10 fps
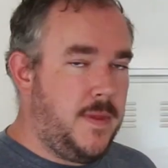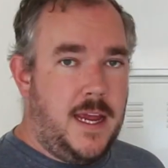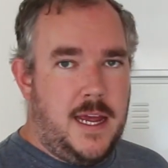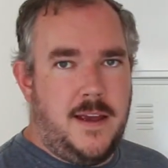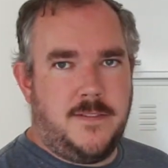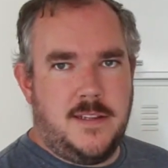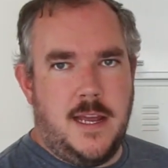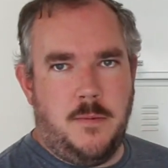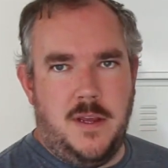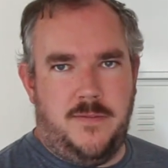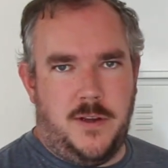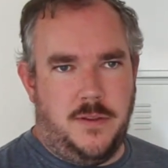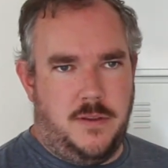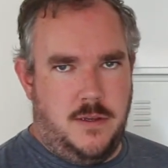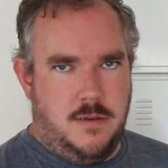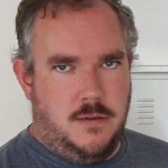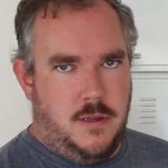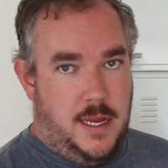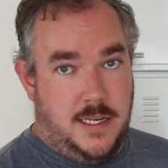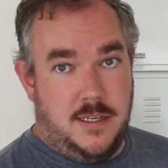After that we've got the
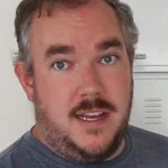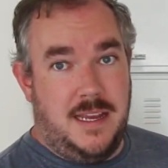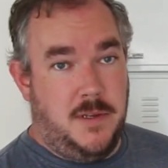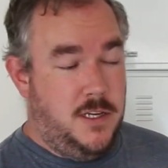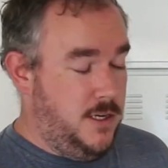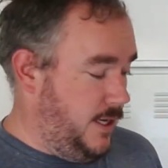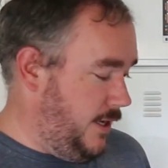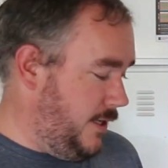entertainment unit.